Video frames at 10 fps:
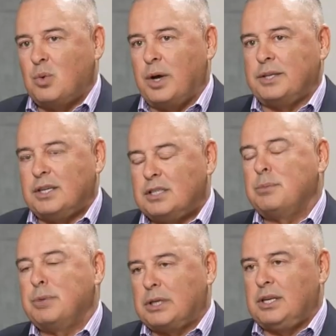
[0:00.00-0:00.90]
quite
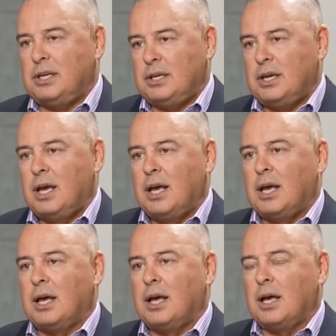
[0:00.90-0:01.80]
intimately
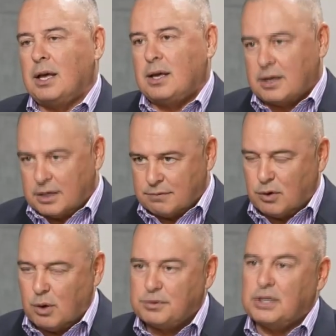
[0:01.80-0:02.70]

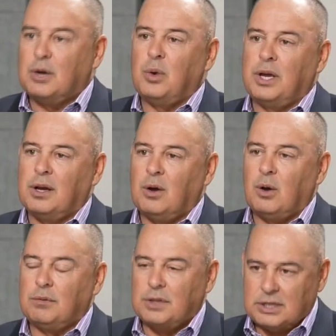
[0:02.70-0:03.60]
involved and aware
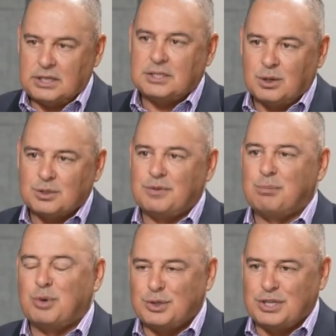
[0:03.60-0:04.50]
of the details of
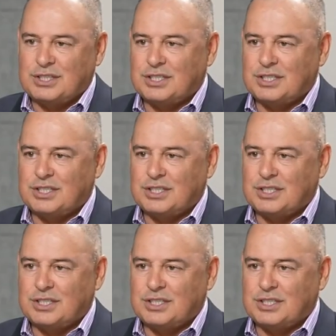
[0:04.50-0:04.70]
the project